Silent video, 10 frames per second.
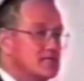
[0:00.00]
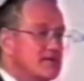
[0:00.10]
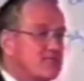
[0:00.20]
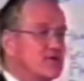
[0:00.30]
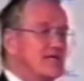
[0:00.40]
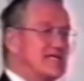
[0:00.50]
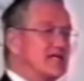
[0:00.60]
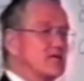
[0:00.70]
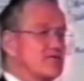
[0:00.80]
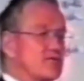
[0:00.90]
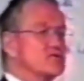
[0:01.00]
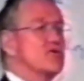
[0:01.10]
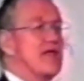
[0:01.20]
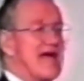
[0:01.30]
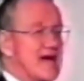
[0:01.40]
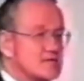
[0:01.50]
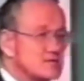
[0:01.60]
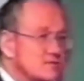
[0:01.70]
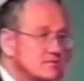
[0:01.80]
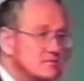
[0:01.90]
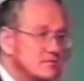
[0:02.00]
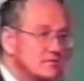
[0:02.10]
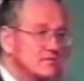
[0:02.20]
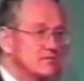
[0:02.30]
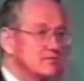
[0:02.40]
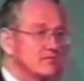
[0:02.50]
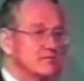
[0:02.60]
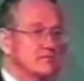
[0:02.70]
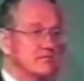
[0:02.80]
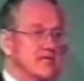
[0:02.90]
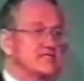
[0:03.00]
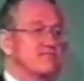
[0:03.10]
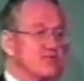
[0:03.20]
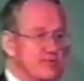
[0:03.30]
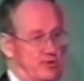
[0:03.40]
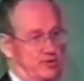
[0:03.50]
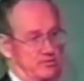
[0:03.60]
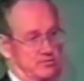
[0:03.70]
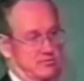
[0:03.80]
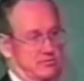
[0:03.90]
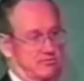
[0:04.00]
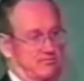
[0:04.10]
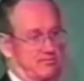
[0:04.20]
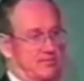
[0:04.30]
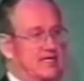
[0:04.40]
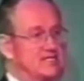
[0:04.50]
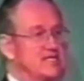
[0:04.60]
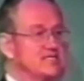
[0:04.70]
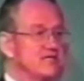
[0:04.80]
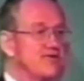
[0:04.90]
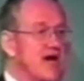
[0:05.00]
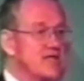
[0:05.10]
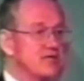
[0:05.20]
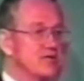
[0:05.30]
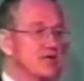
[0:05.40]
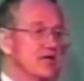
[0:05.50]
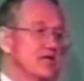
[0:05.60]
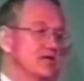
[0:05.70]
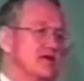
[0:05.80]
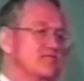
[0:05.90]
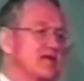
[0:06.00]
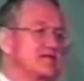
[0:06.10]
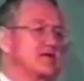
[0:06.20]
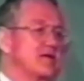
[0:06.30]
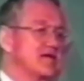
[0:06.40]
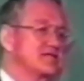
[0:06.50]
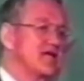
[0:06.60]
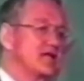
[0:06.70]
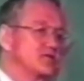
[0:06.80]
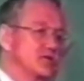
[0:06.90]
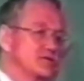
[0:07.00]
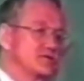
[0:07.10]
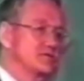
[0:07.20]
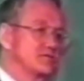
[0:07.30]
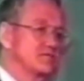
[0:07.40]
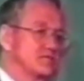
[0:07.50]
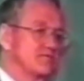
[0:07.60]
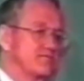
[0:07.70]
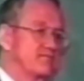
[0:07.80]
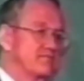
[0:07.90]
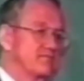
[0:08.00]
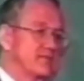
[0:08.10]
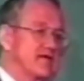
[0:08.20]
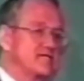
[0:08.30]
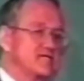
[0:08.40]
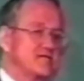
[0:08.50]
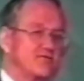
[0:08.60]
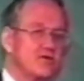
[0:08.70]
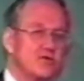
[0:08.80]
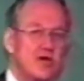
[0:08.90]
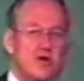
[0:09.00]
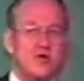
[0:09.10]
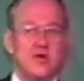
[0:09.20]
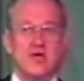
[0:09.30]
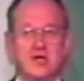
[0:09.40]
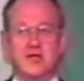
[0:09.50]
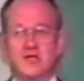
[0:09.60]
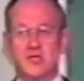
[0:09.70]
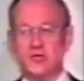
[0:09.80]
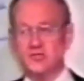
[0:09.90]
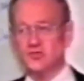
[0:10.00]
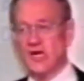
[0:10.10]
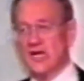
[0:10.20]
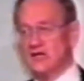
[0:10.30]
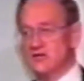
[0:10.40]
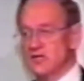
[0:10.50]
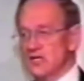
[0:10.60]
before they take their first class. It's a primer, because he's the father of military intelligence. He says if you know your strength